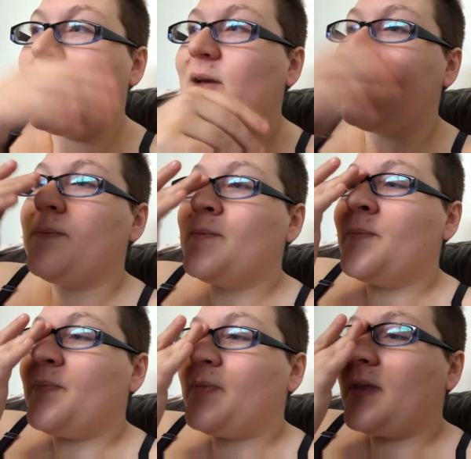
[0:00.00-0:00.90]
Anyway,
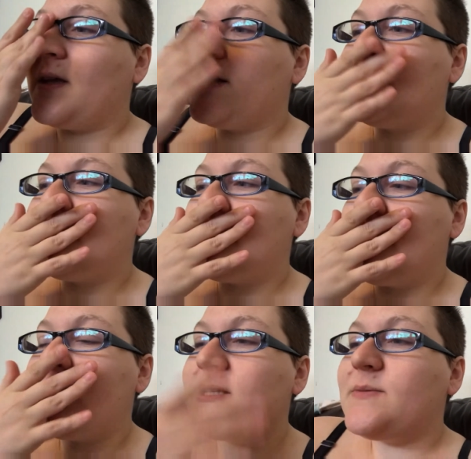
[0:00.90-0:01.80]

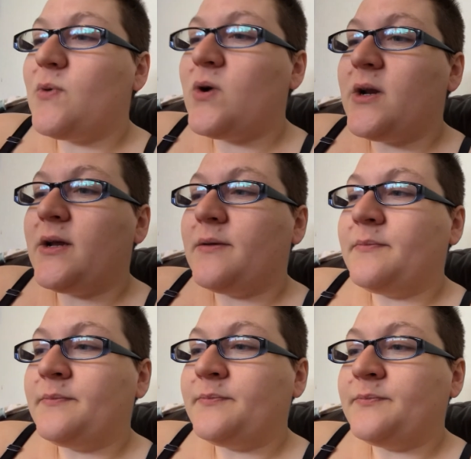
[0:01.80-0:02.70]
so this
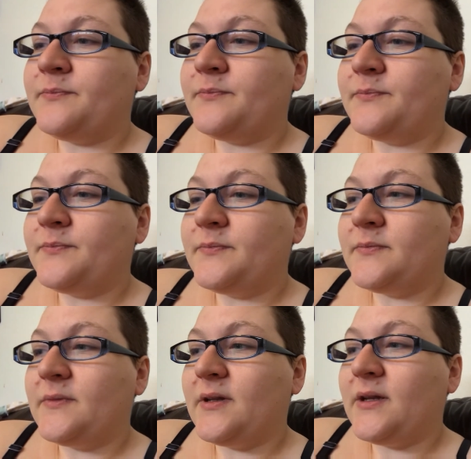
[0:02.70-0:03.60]
morning,
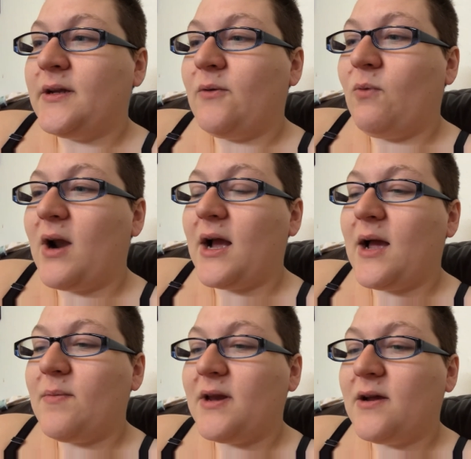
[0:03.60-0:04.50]
when I
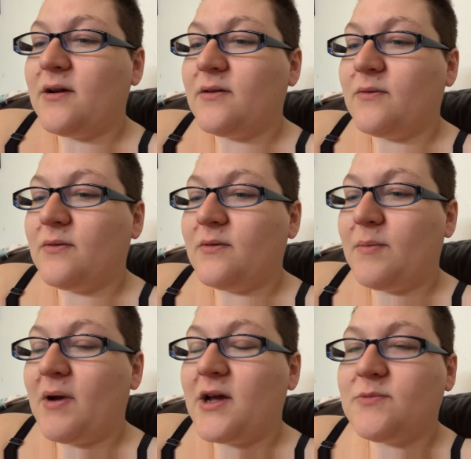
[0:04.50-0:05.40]
come in here
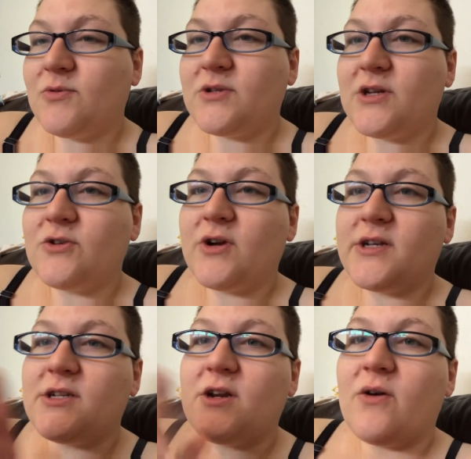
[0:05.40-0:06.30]
and my husband was getting
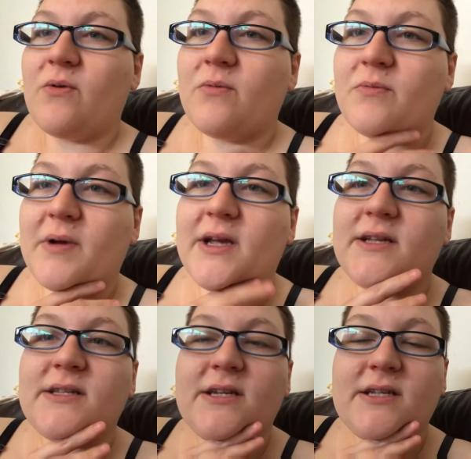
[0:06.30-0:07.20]
dressed, you know, my
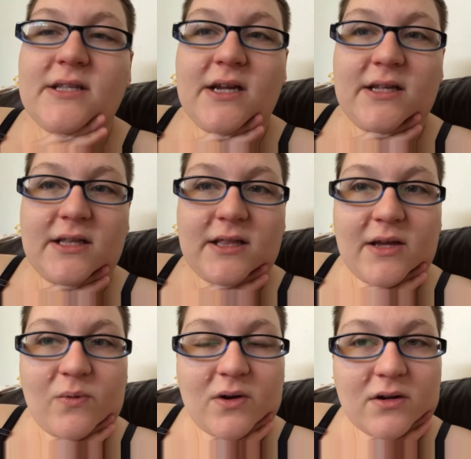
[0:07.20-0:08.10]
kids had decided that
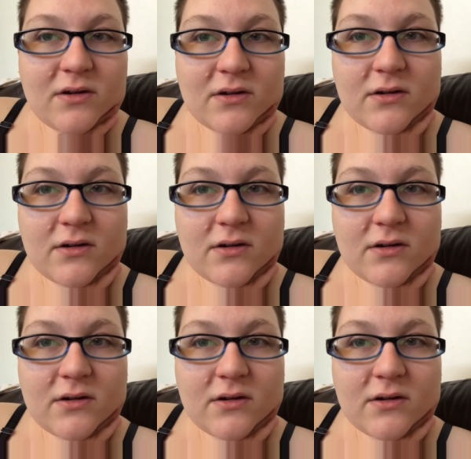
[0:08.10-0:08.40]
they weren't